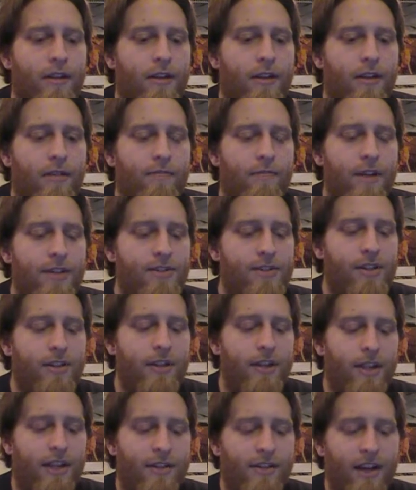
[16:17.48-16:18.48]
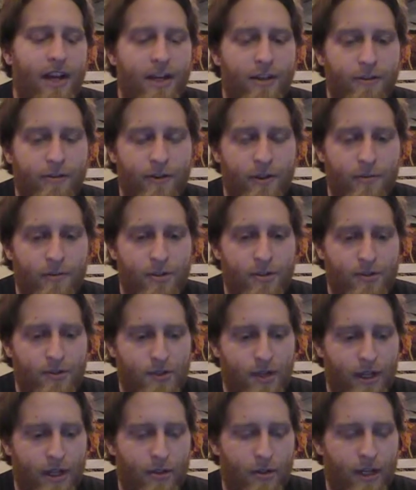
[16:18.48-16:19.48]
And basically, the entire film is just
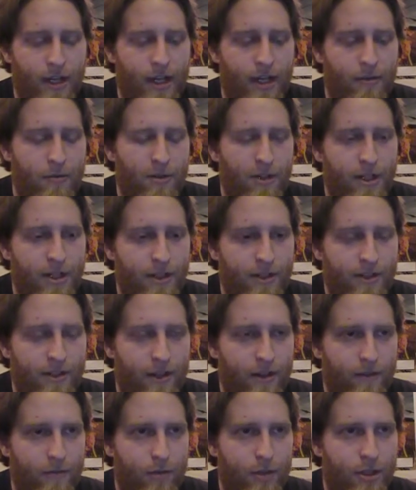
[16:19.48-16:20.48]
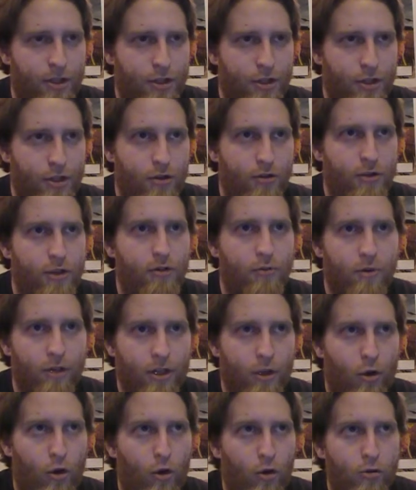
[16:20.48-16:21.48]
like, okay, we're gonna show you, we're
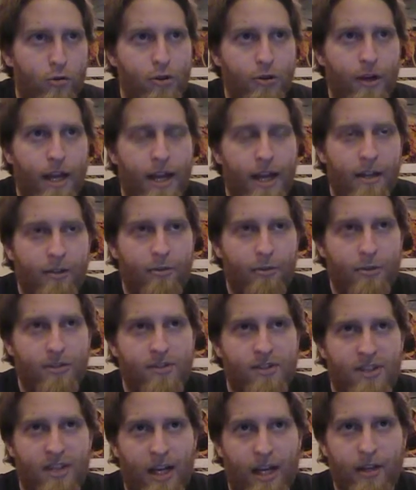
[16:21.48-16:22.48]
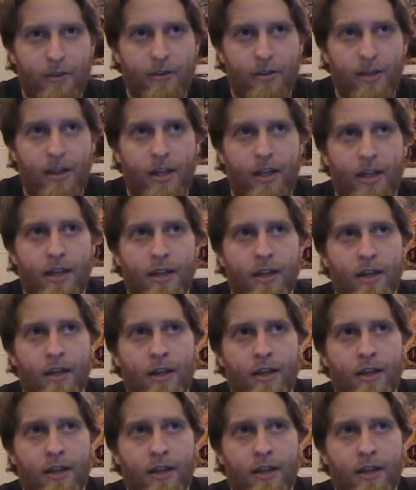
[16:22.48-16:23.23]
gonna hold your hand through this entire thing